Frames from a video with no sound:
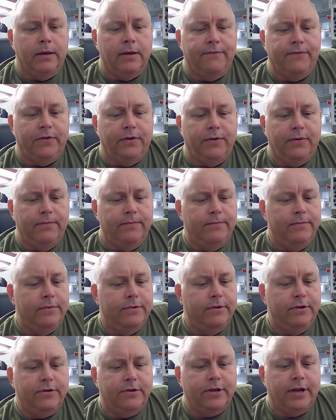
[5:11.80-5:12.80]
If you
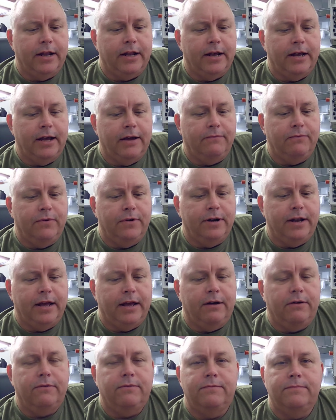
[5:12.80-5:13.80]
just got to have one
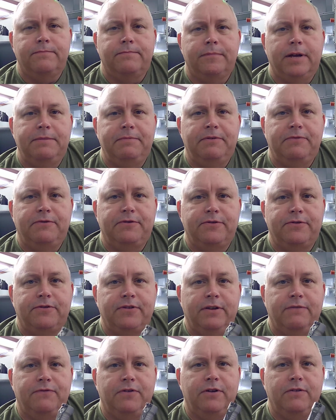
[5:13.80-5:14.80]
now, maybe
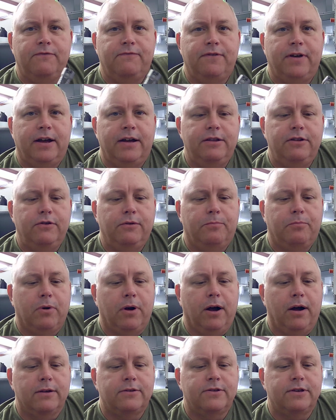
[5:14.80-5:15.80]
see if you can find you a
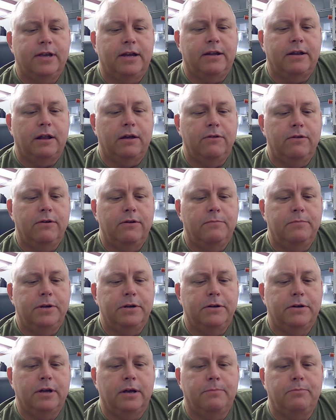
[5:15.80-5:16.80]
proxy. I know there'll
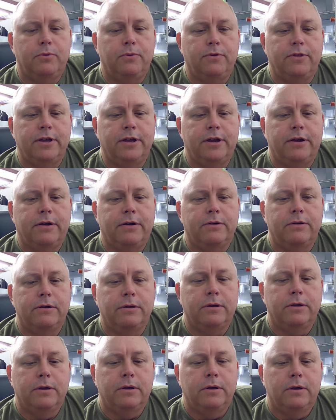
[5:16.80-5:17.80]
be a couple there.
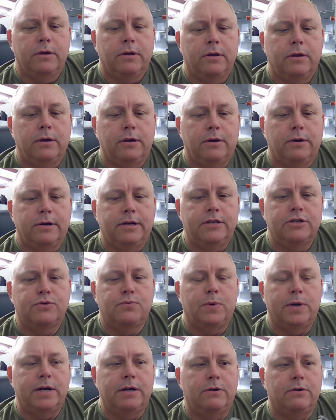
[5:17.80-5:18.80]

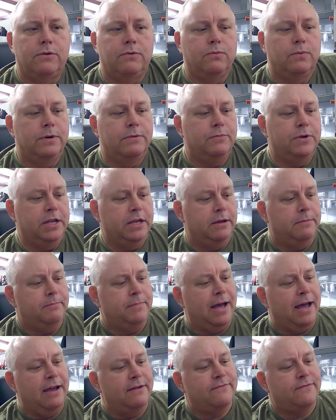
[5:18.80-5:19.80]
As well, when we get
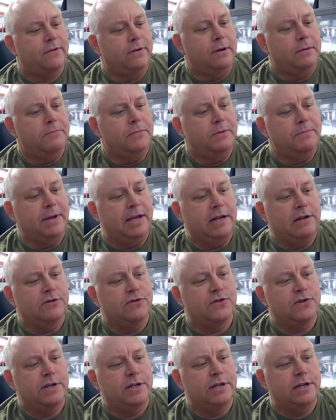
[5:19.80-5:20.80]
back from the
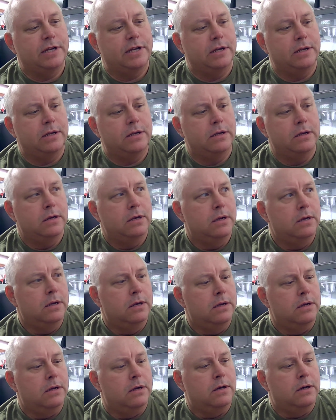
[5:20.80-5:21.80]
Maker Syndicate,
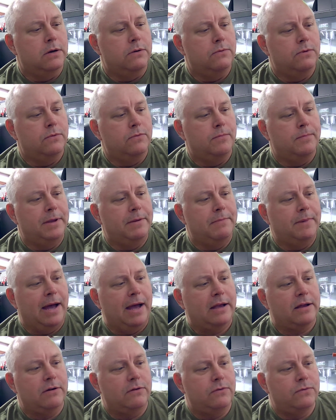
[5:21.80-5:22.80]
we will be
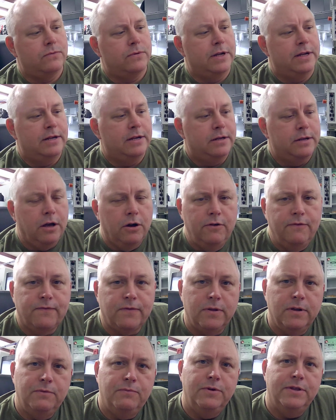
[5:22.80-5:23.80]
back on, and
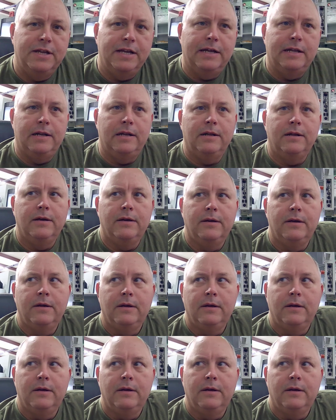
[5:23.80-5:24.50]
hopefully within